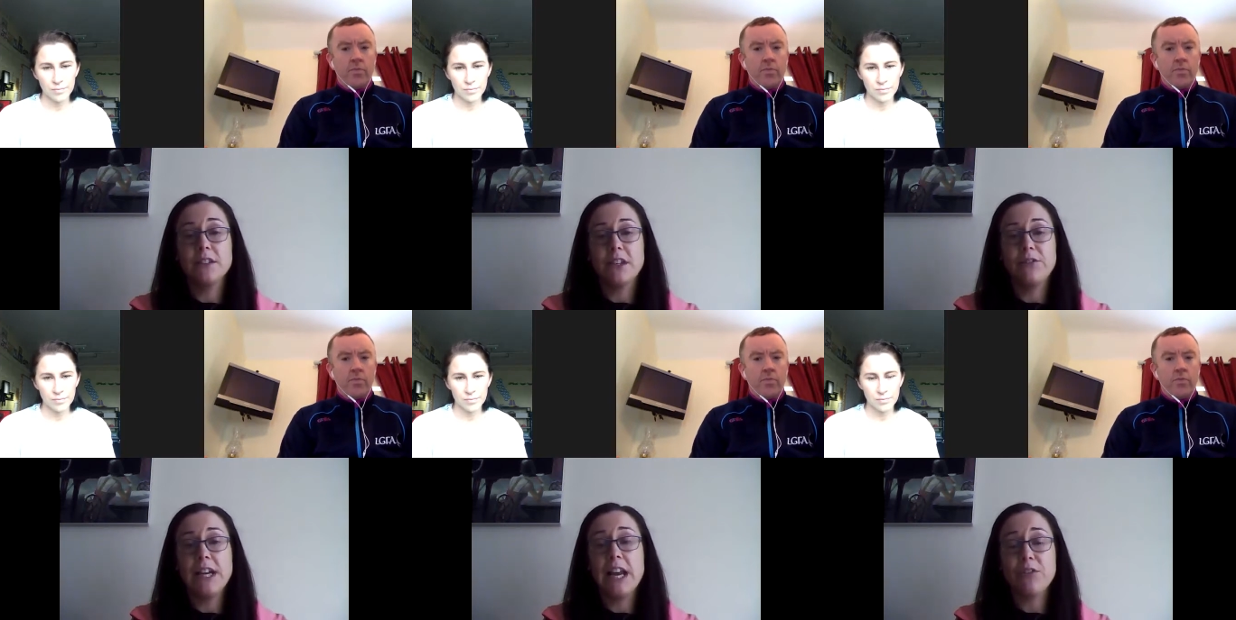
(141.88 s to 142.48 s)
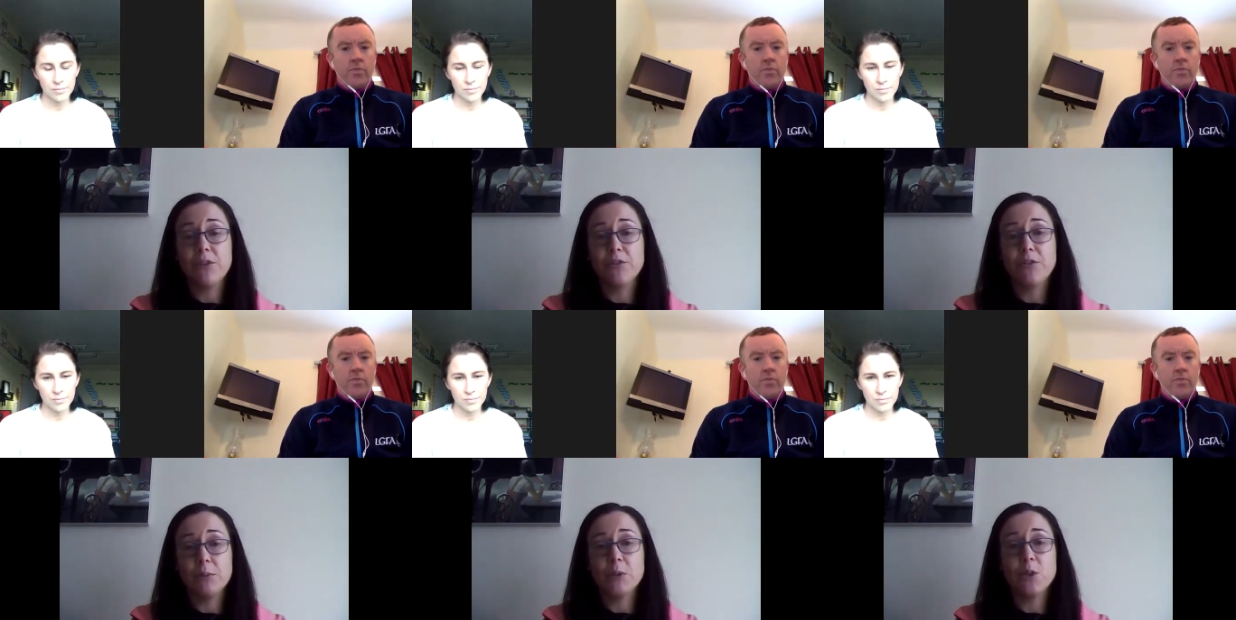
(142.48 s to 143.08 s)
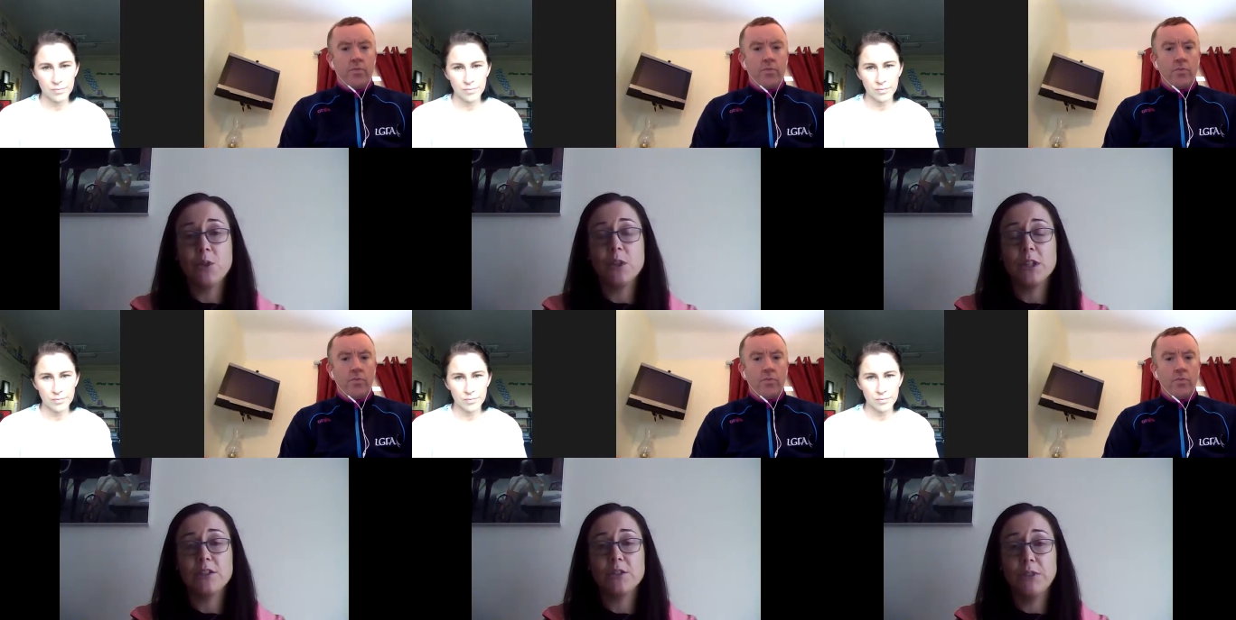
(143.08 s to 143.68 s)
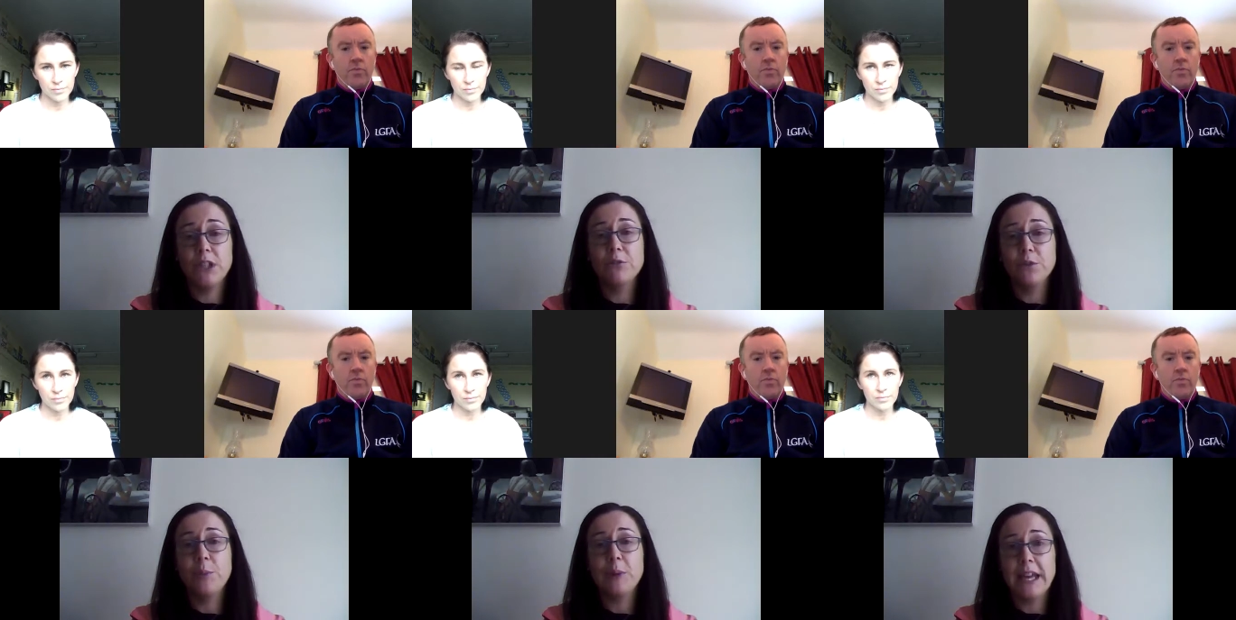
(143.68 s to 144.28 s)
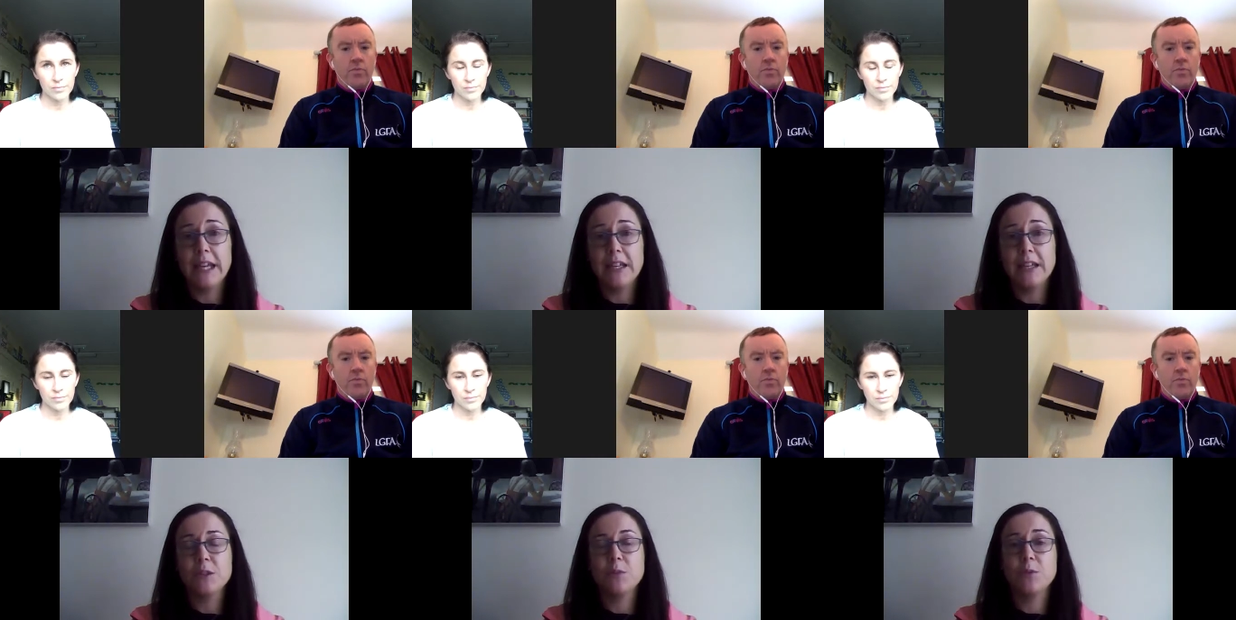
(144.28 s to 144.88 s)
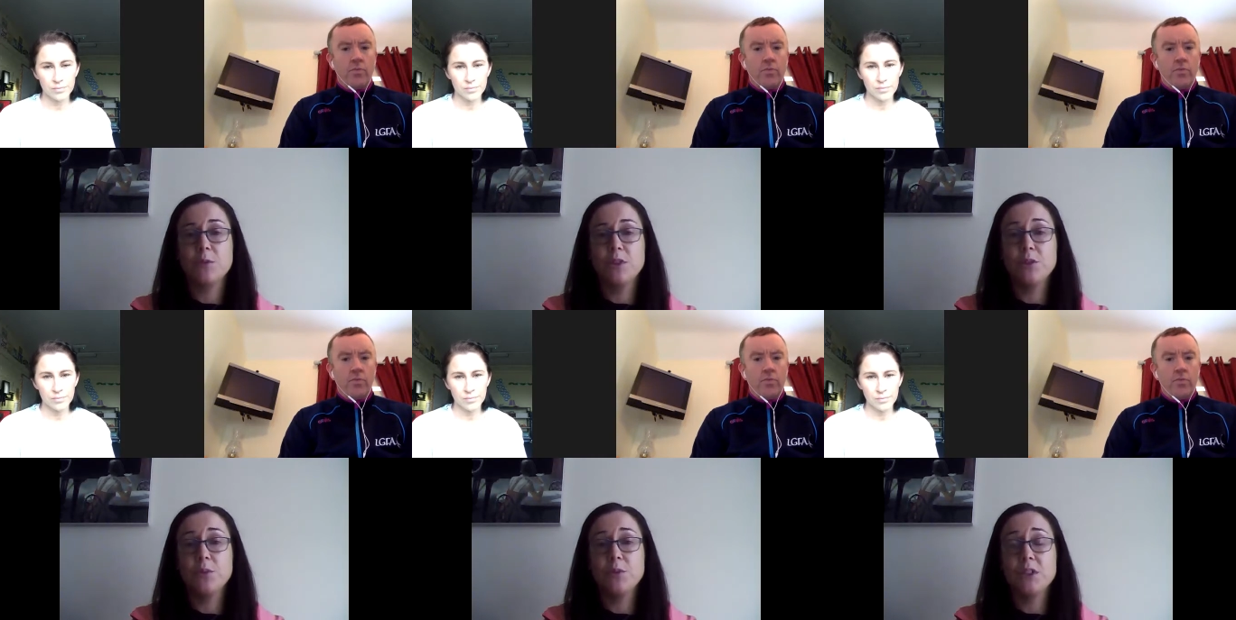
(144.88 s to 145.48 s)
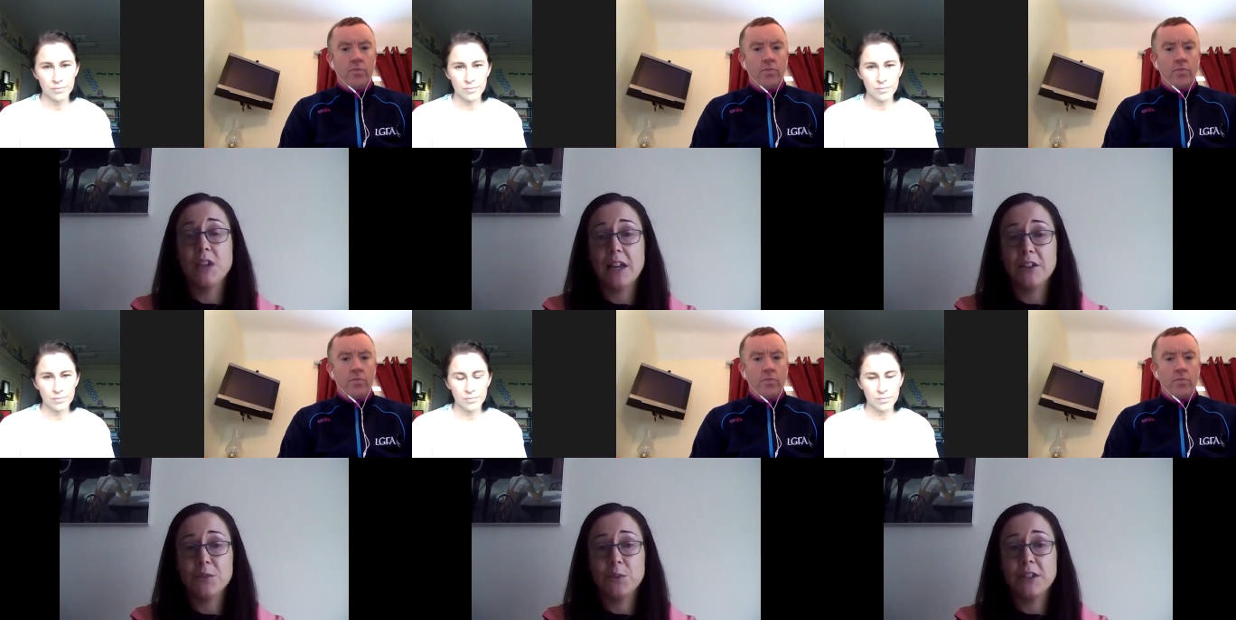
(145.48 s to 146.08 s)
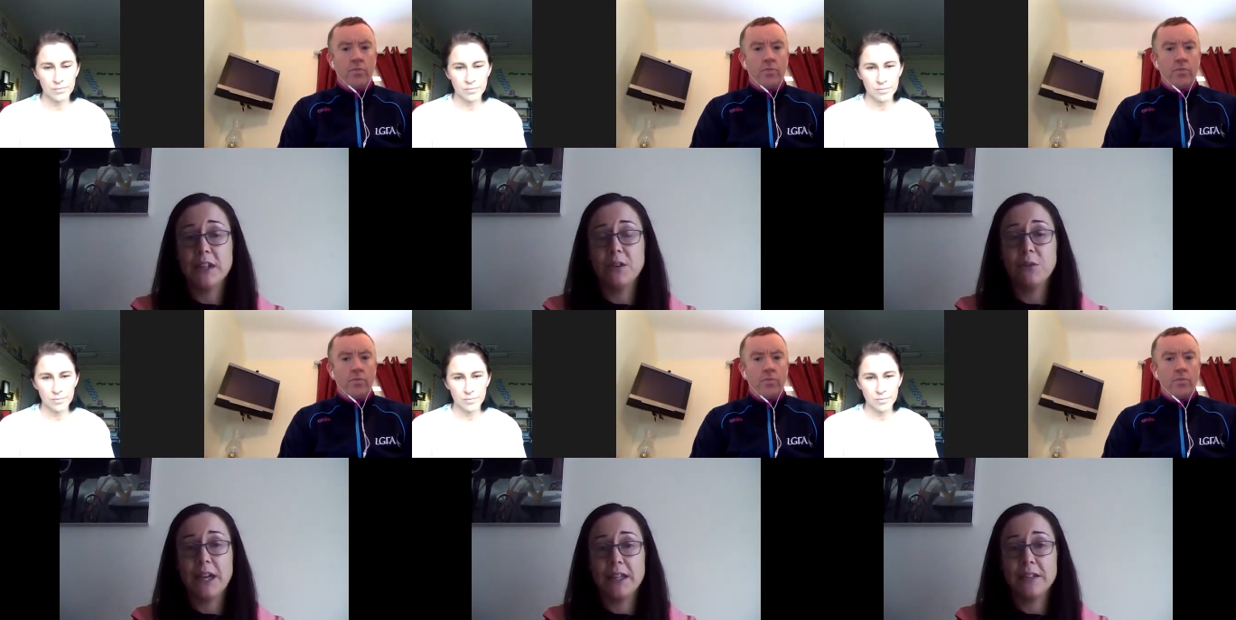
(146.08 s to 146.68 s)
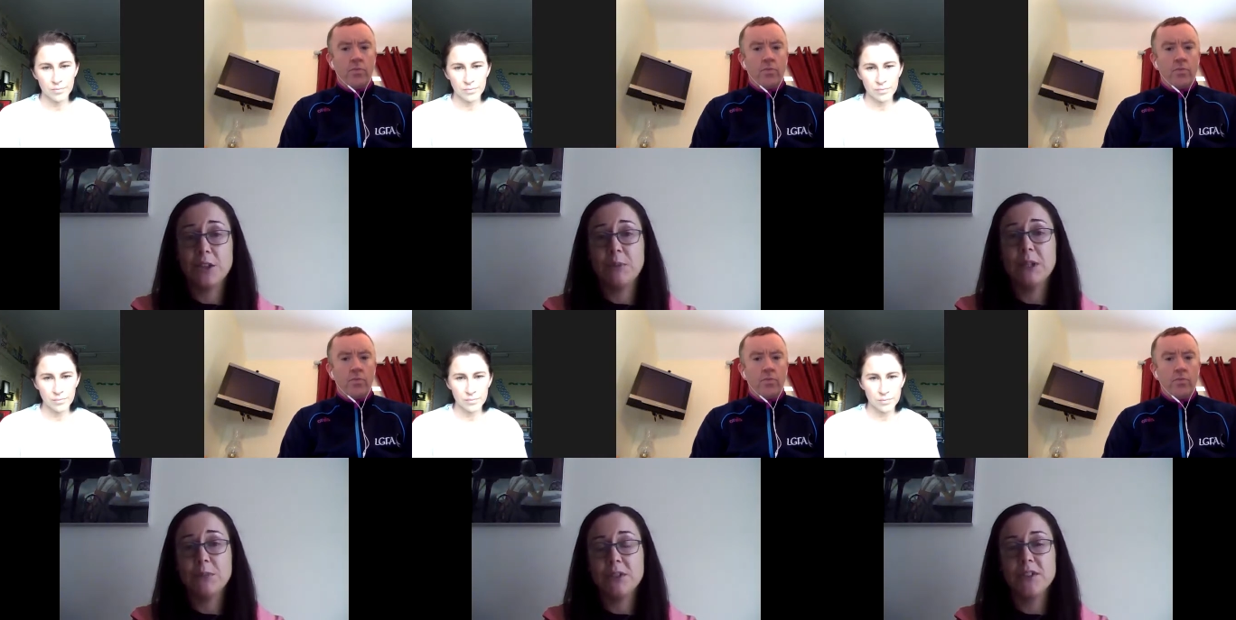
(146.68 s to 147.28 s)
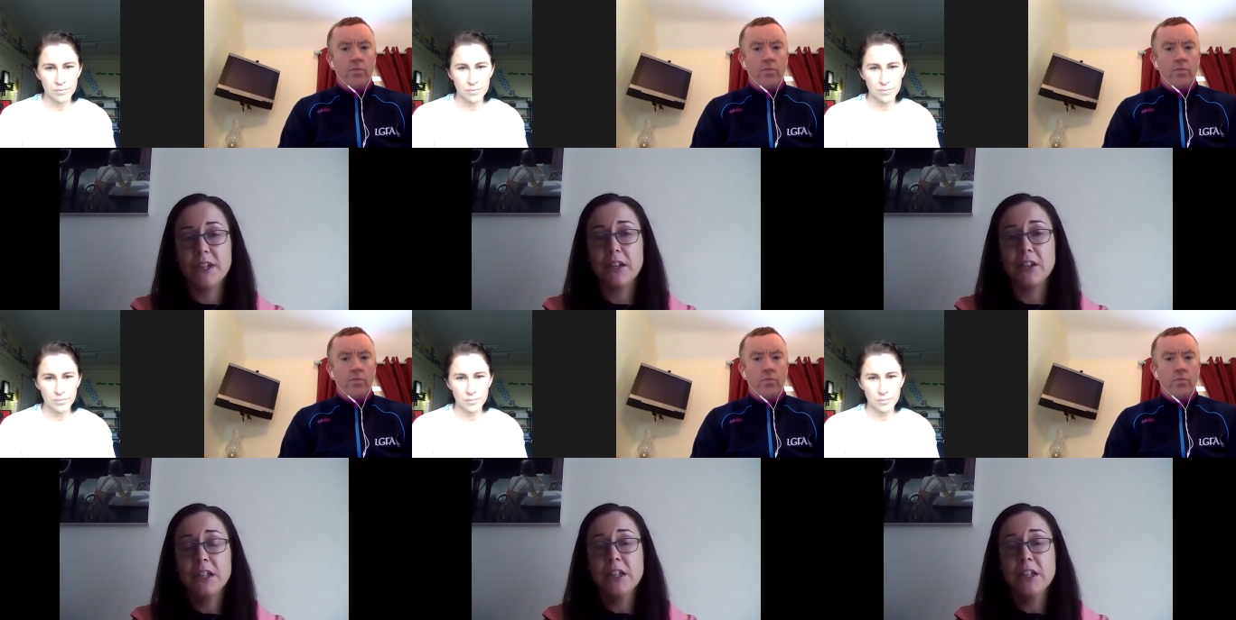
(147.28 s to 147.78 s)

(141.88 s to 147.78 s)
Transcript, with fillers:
Speaker 1: a real effort from us all to regroup again. I suppose we knew the talent was there, we had the commitment there.